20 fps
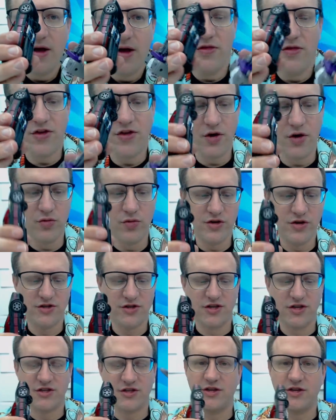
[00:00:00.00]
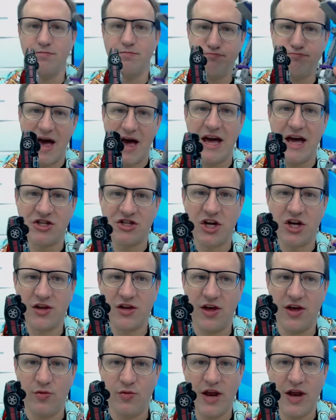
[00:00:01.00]
there was some magic
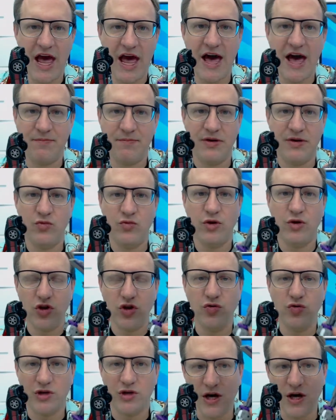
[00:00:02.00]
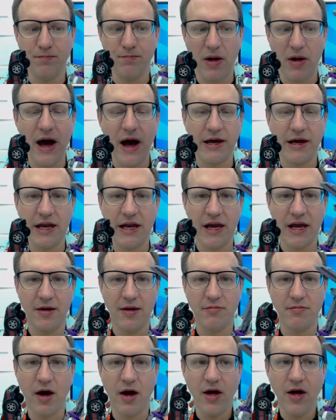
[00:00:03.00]
that would happen when you'd combine
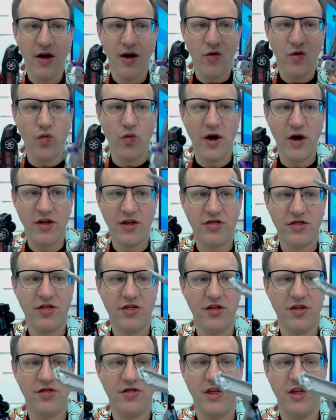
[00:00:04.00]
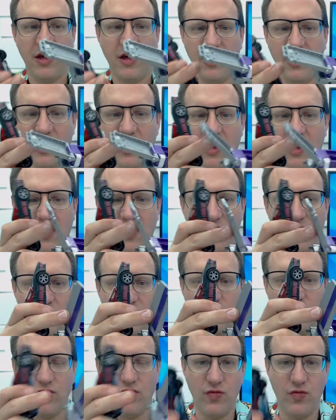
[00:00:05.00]
him with the, uh,
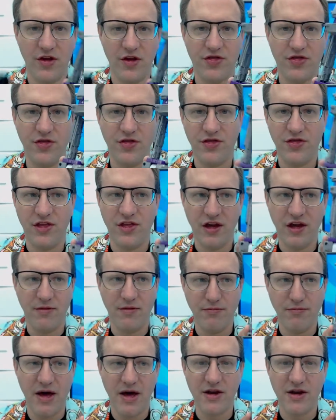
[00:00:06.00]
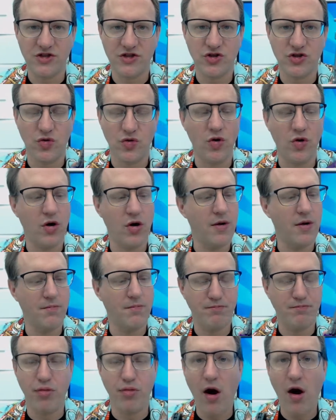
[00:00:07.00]
with the Menasor
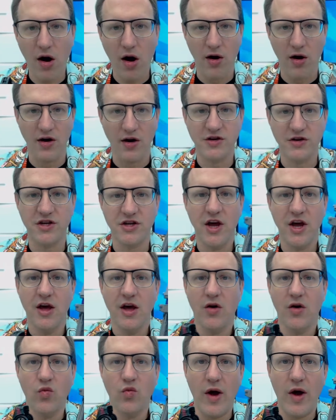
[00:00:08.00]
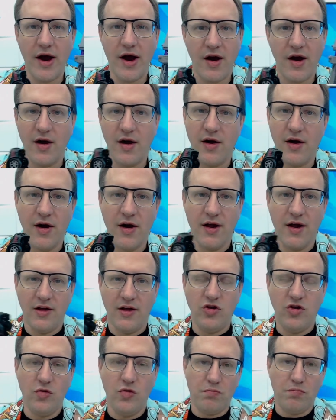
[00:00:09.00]
part, where
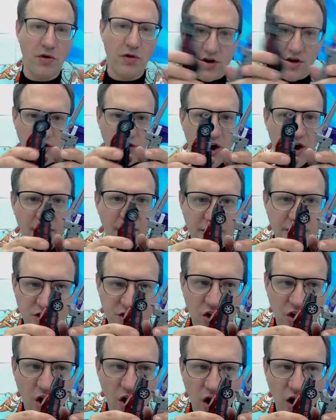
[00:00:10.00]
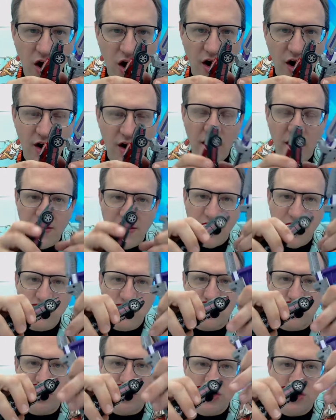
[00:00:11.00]
you put it on as a car and then
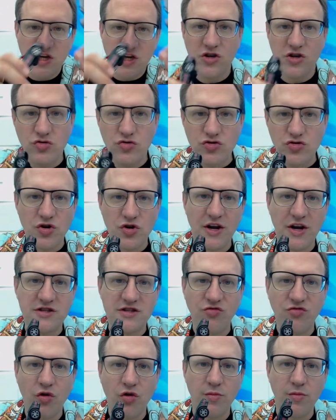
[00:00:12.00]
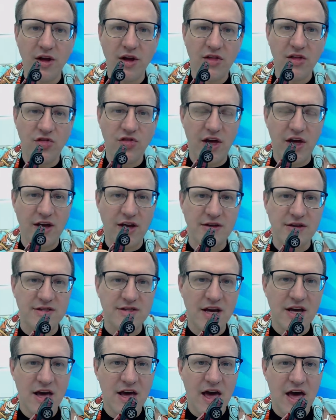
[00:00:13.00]
you continue transforming
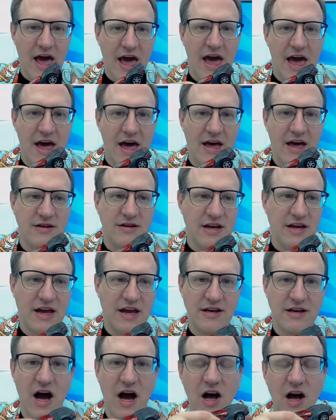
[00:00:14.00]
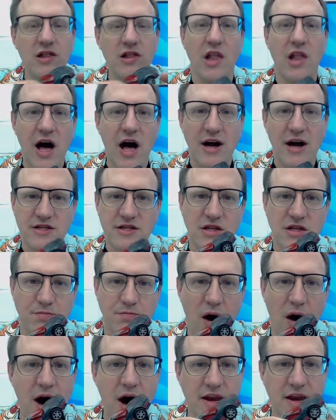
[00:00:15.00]
things, and it unlocks the
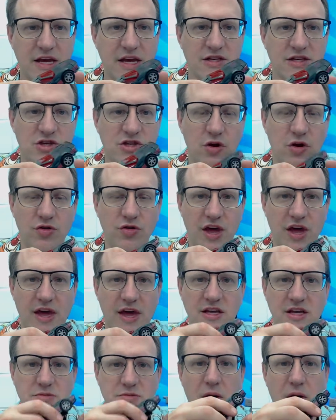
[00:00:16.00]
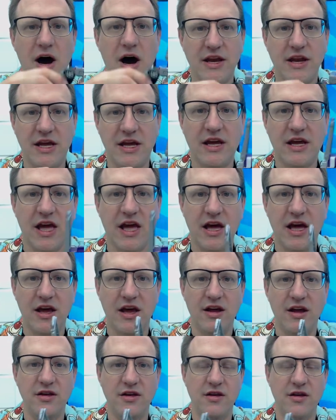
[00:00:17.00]
body so that his body
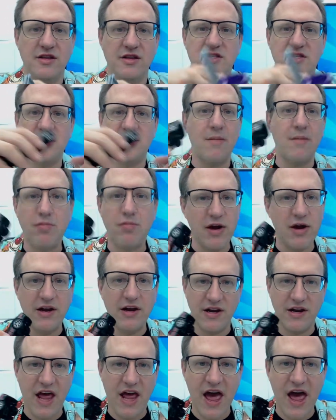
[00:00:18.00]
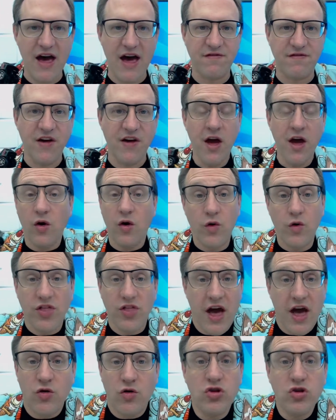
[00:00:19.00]
can separate in half
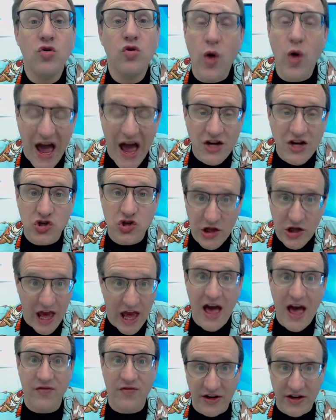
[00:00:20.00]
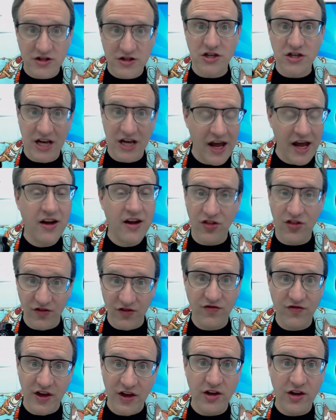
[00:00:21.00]
without you actually having to take the
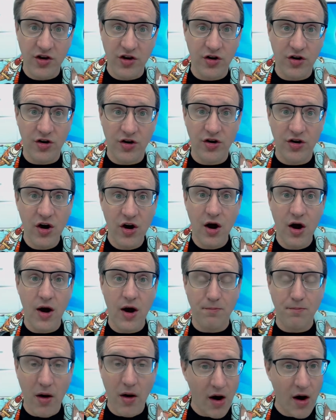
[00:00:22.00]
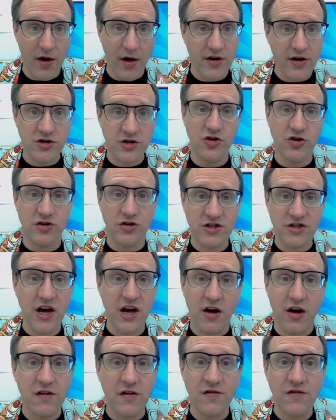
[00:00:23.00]
figure apart
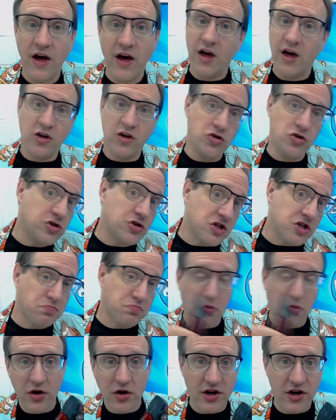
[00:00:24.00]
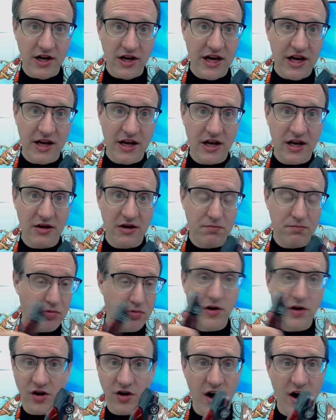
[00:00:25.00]
yourself. You just put it in,
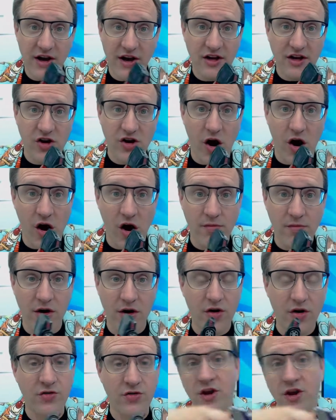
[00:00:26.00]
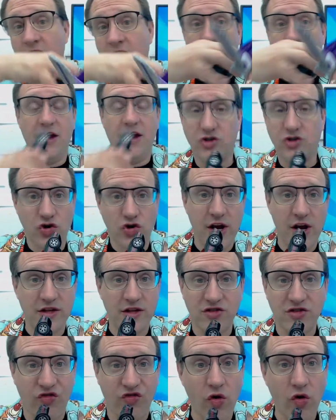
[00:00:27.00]
put it on in car mode and
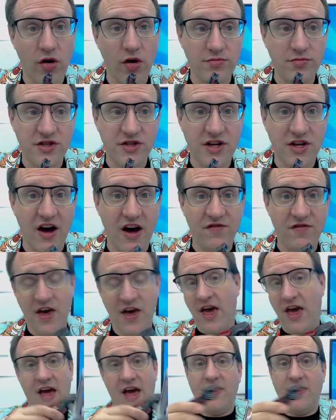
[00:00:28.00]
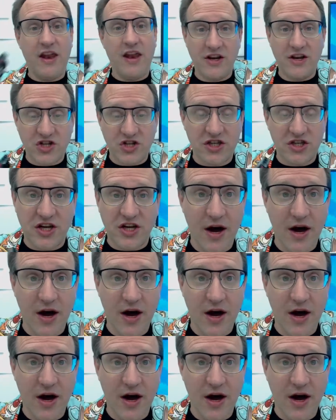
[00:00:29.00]
transform stuff, and then it just